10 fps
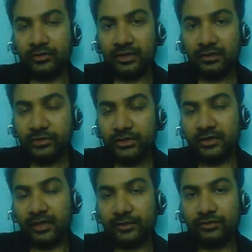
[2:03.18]
Act or the
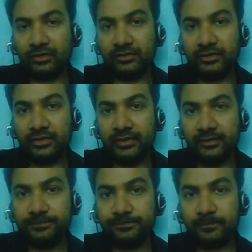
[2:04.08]
Companies Act
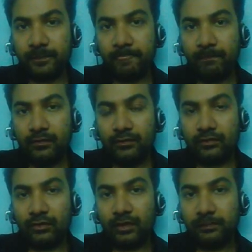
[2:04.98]
2013.
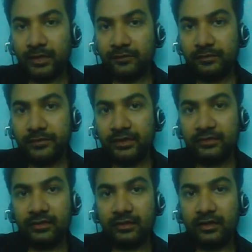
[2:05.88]
So apart from
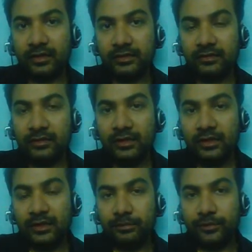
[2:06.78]
this, there are other
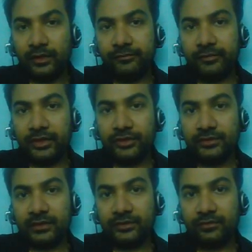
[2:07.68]

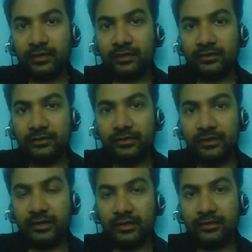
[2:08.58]
modifications as well.
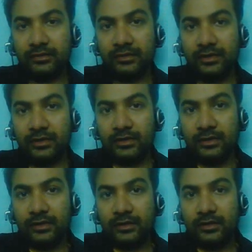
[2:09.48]
The
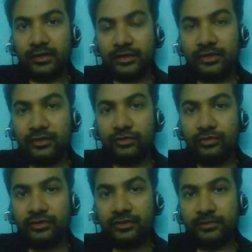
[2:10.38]
section
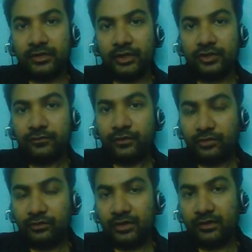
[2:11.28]
2 subsection
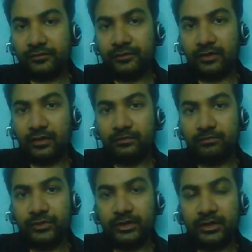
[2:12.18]
41 of
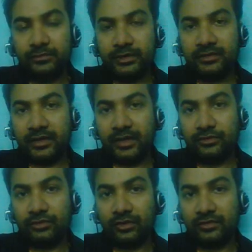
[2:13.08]
the Companies
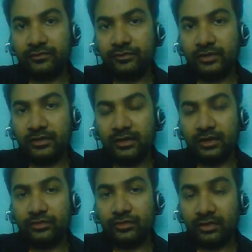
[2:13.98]
Act
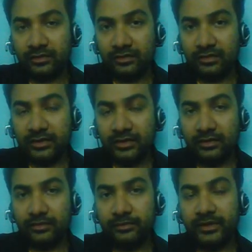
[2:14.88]

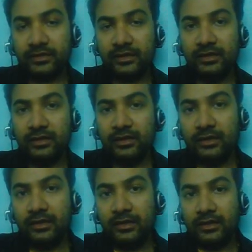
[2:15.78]
2013 basically